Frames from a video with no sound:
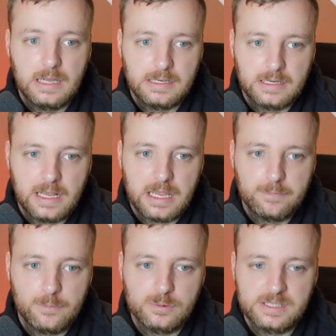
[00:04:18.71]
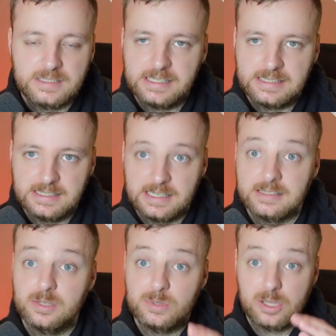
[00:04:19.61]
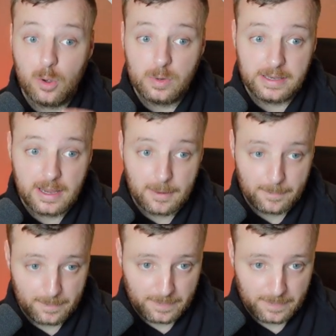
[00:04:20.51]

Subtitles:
then A4 to C6. So it's going down.